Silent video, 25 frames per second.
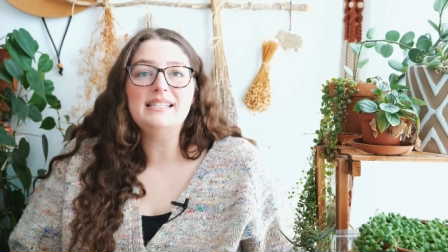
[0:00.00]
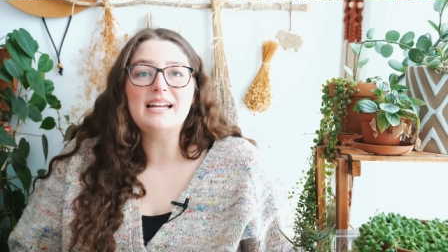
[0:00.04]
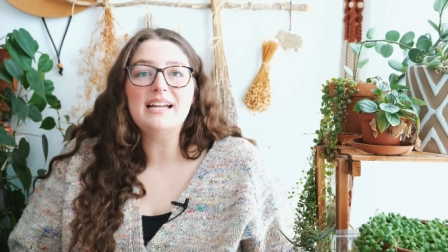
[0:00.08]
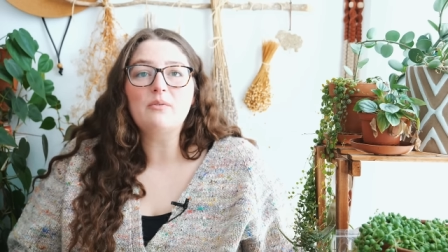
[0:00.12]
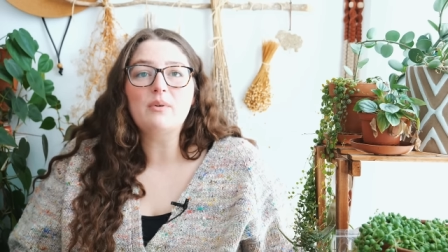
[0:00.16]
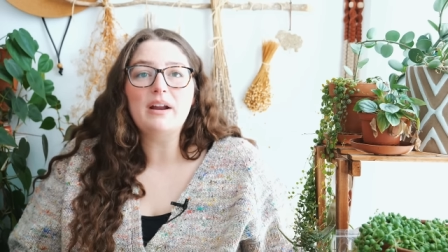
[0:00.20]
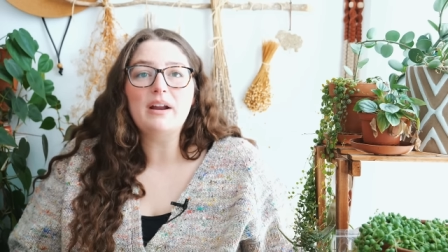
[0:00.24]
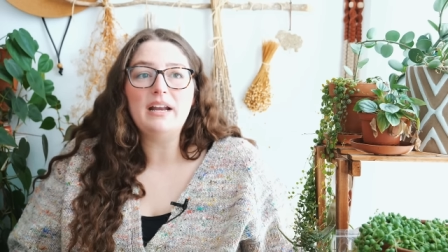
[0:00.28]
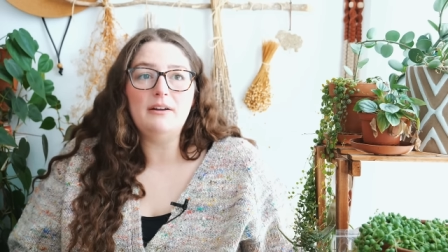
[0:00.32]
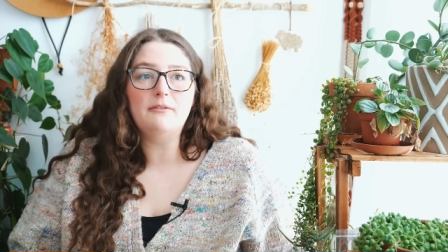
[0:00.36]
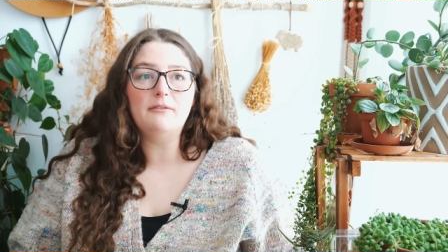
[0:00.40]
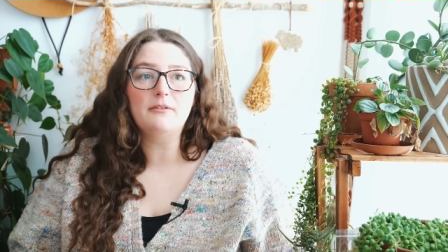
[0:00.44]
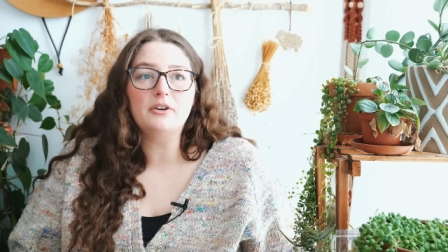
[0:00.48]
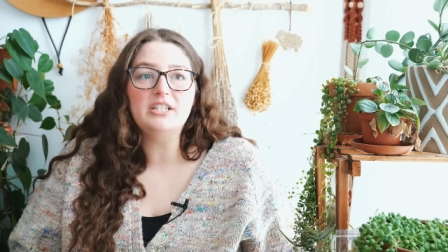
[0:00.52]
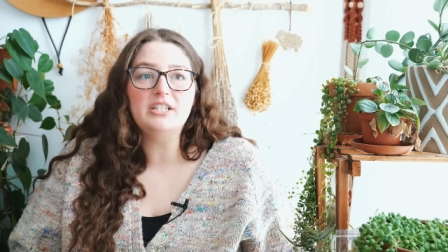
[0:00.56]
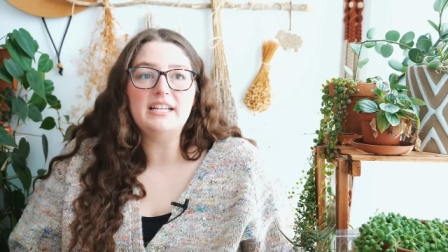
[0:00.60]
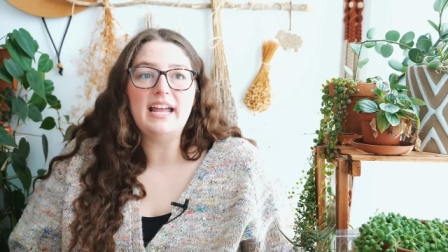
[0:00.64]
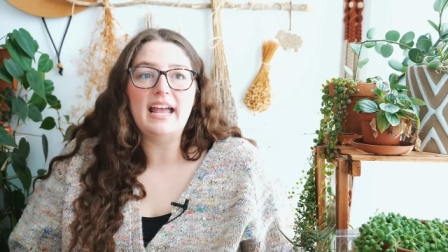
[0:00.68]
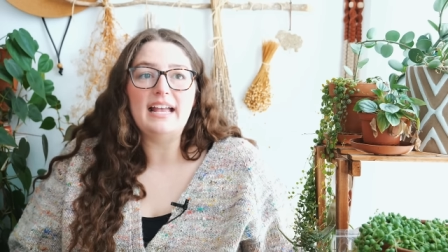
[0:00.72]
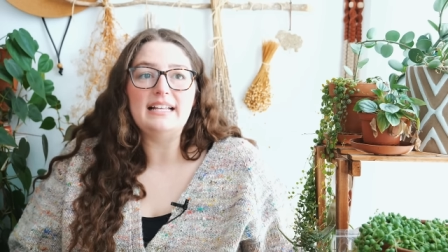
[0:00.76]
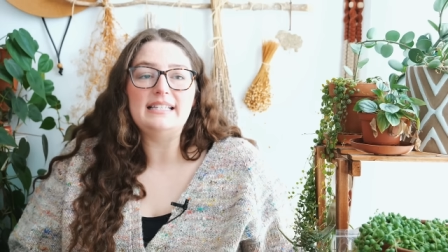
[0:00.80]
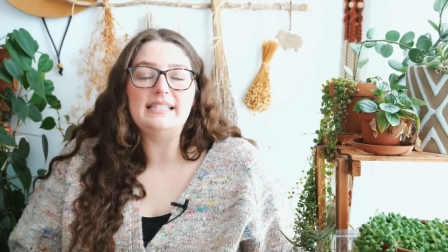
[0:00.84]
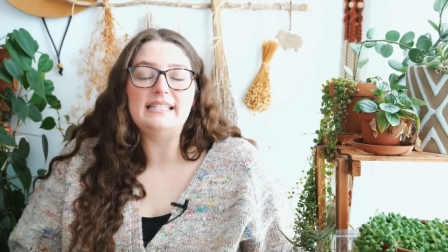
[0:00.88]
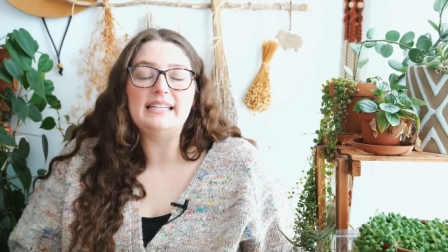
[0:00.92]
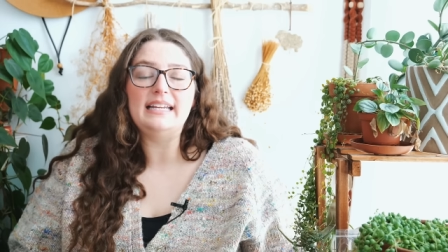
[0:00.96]
that ready for
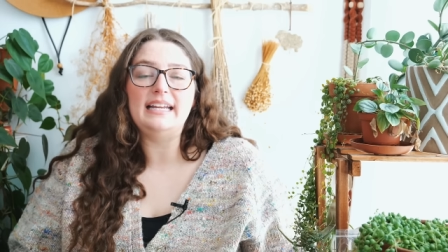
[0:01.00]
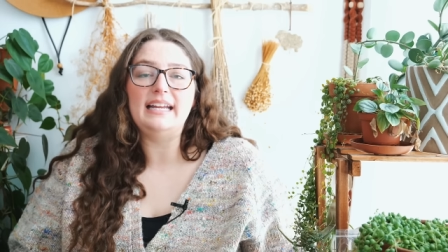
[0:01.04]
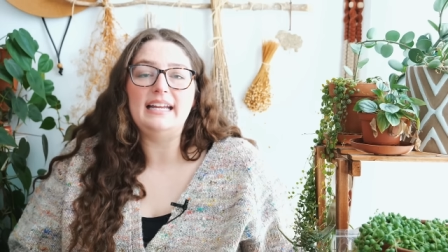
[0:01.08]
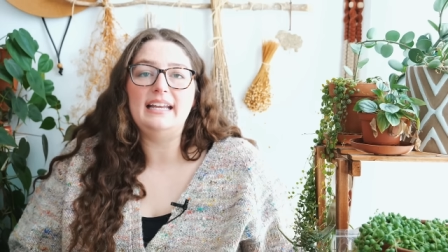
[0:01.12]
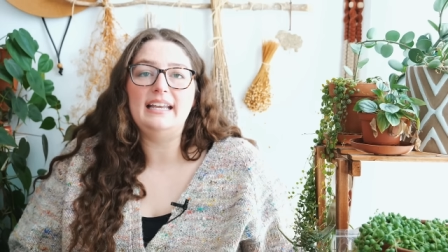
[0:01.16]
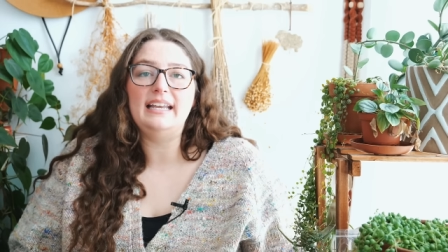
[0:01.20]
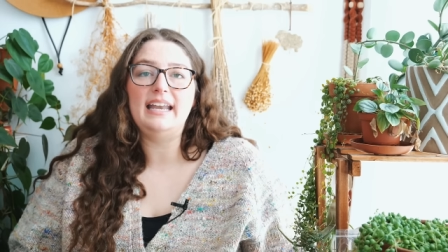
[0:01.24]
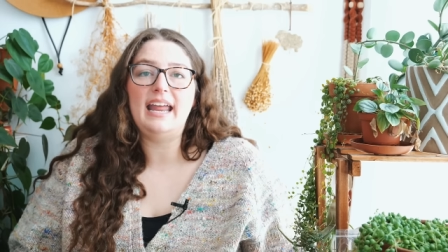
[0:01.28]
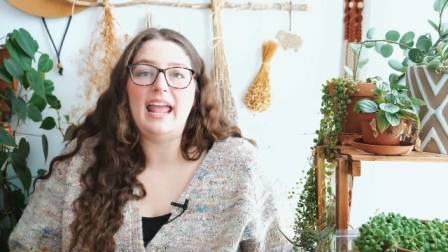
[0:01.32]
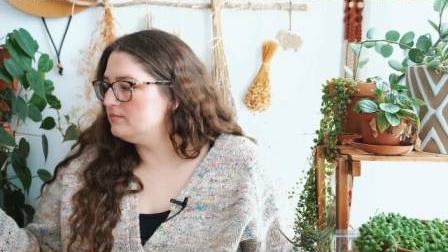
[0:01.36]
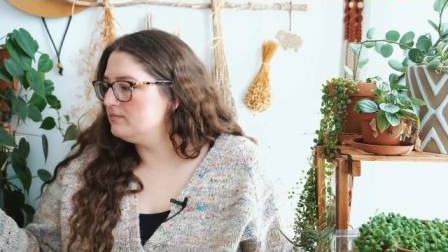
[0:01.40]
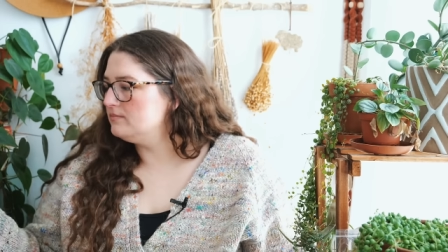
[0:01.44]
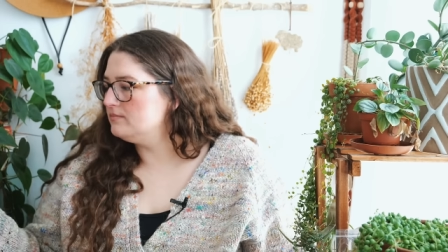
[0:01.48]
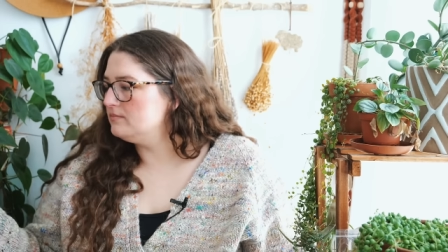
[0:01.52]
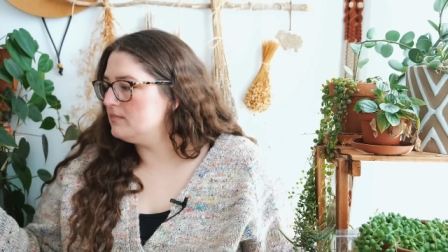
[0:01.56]
testing.